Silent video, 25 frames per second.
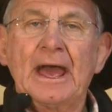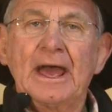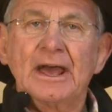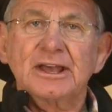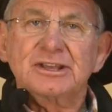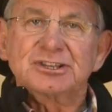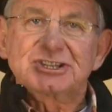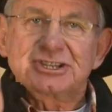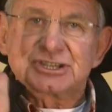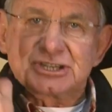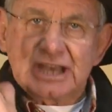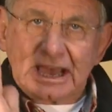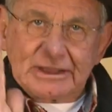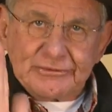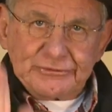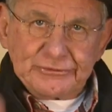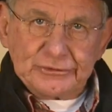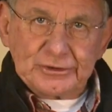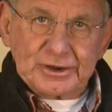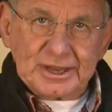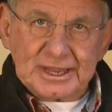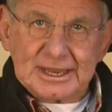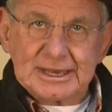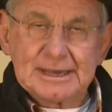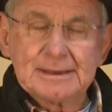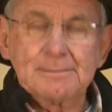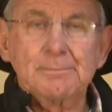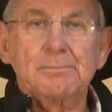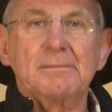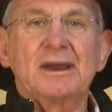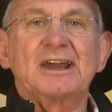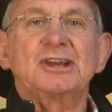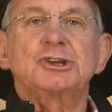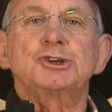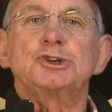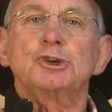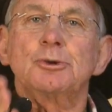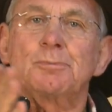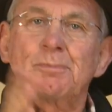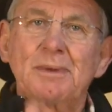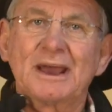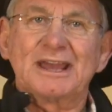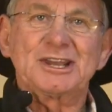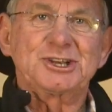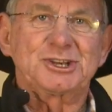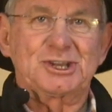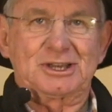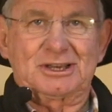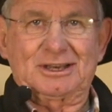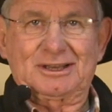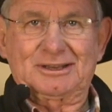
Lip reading: Suffering makes you patient.